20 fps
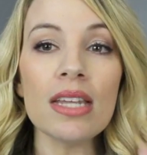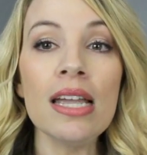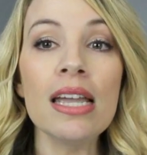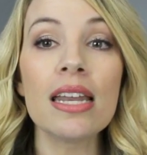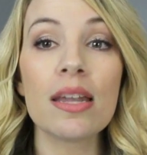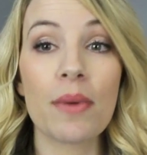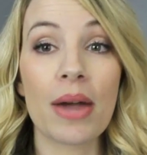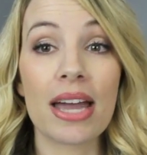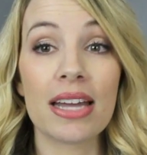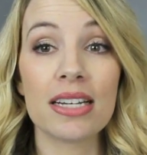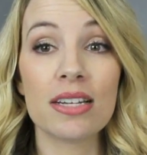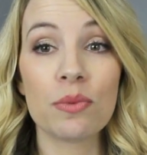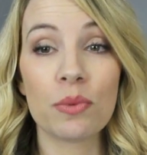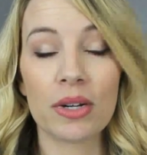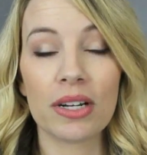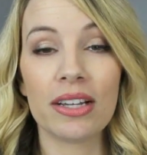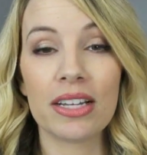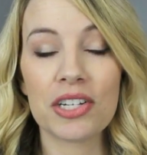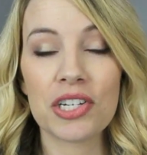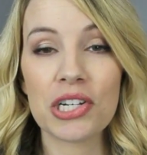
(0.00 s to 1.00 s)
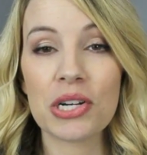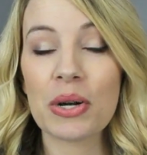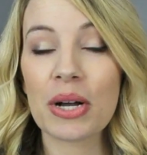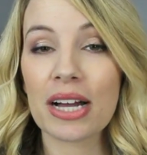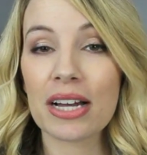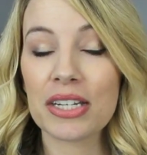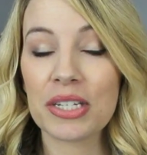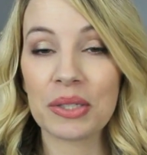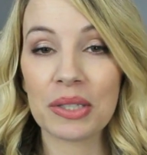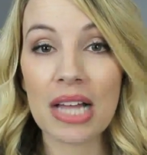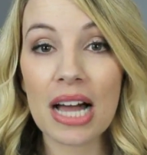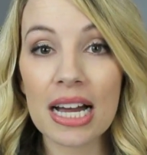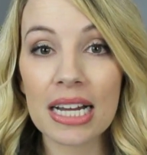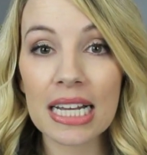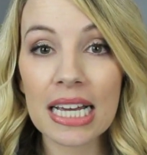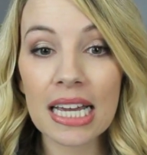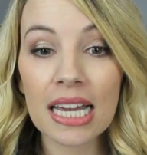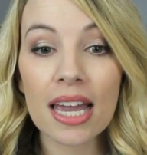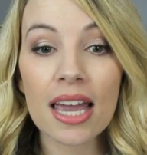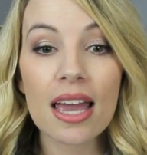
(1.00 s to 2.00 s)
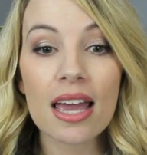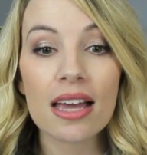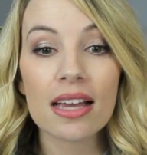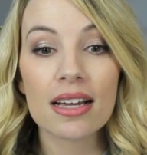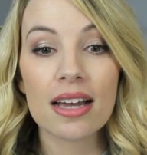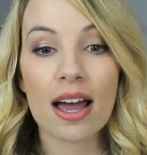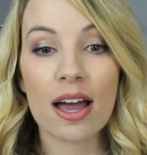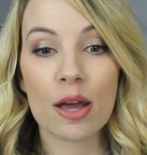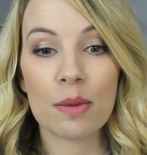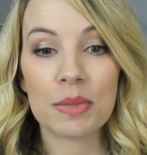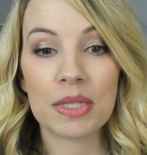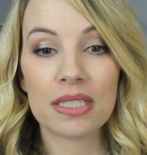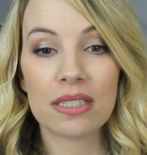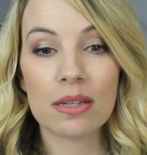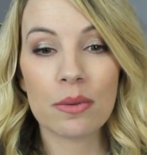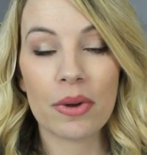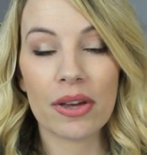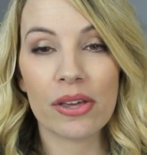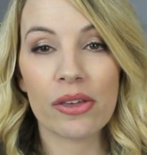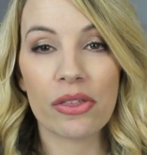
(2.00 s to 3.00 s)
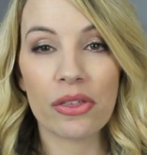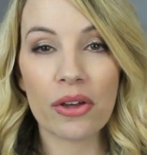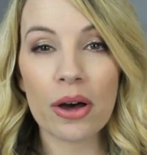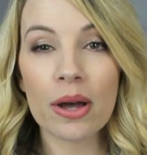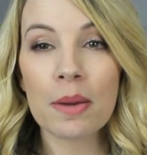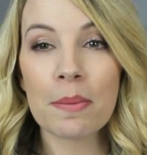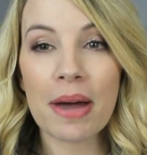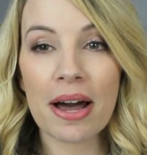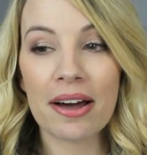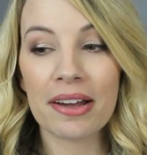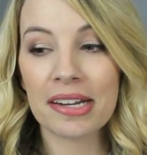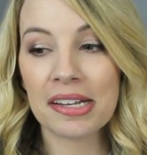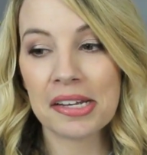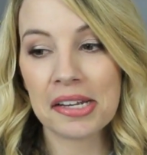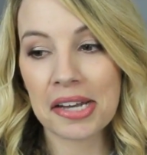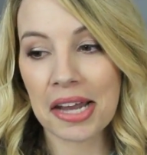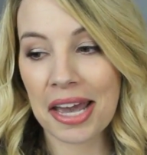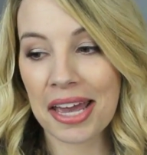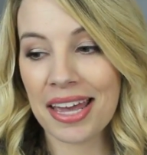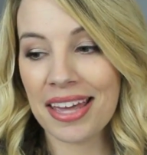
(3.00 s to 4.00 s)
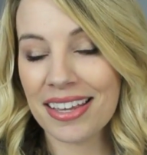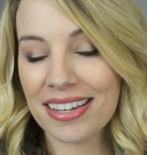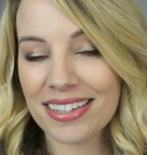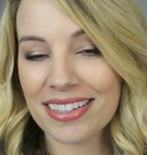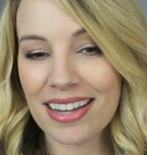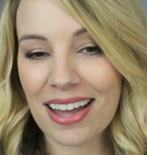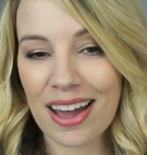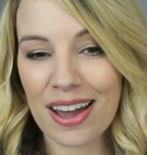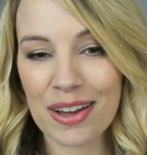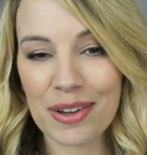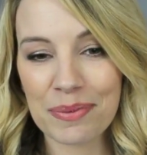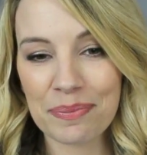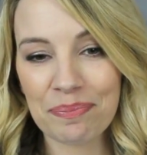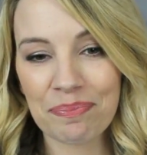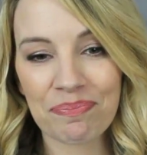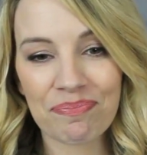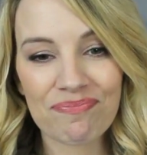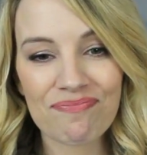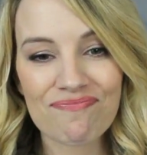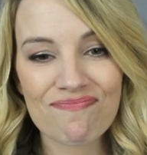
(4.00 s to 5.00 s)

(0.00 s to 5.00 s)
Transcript: anyway, I did want to let you know I got new lighting, um, to see what you thought about it, and um,